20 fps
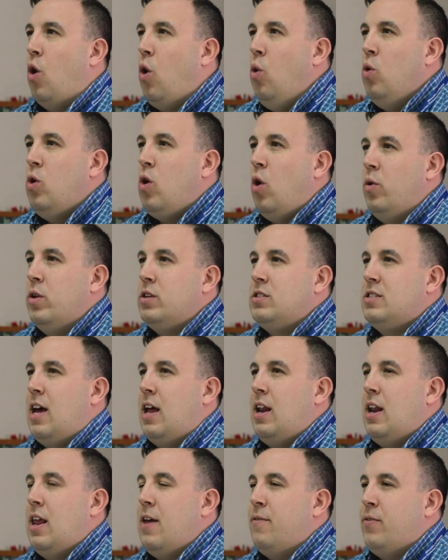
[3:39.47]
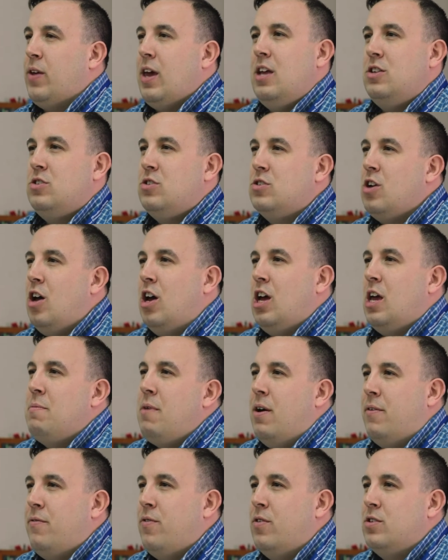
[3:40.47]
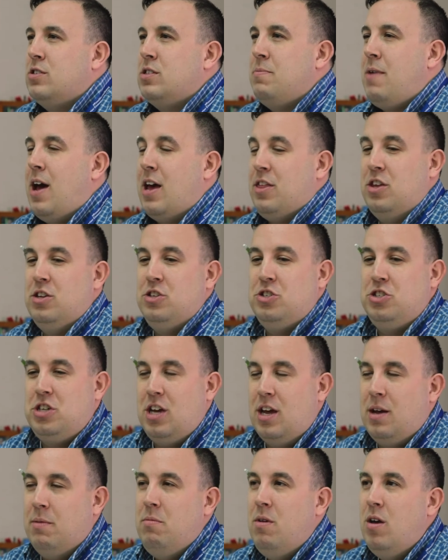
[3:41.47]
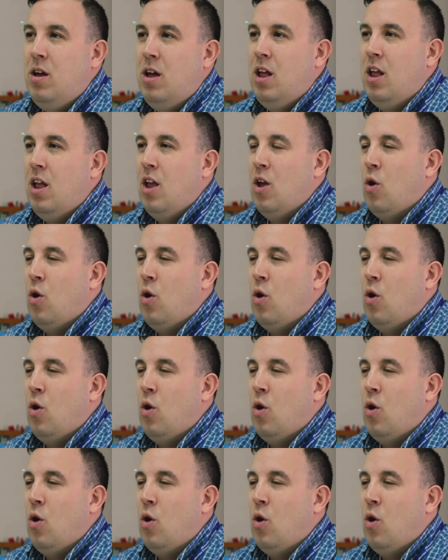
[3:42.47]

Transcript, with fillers: the whole goal is that if kids are talking about first in math in gym,